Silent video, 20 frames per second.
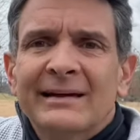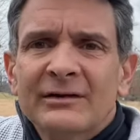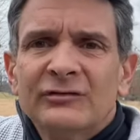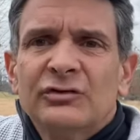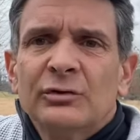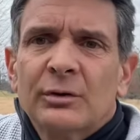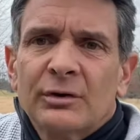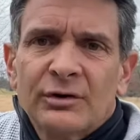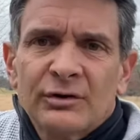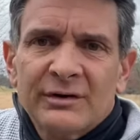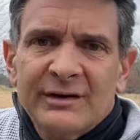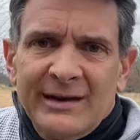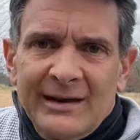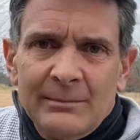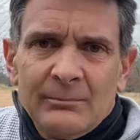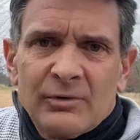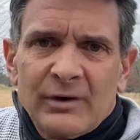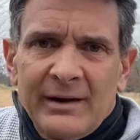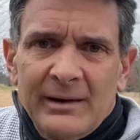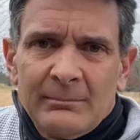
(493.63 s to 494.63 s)
get you a good
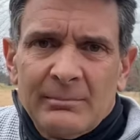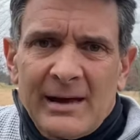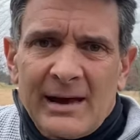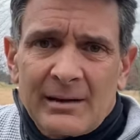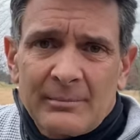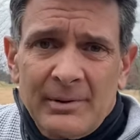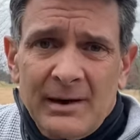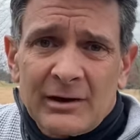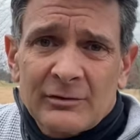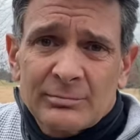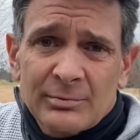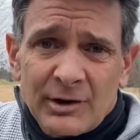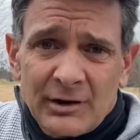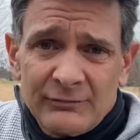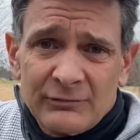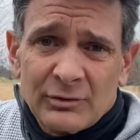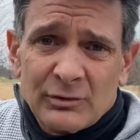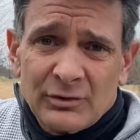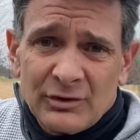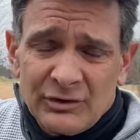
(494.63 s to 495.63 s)
name brand backpack spray
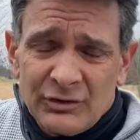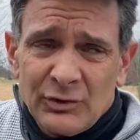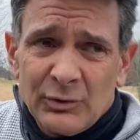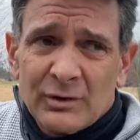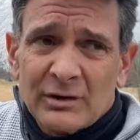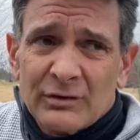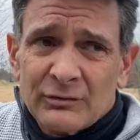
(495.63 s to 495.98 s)
if you're going to do it.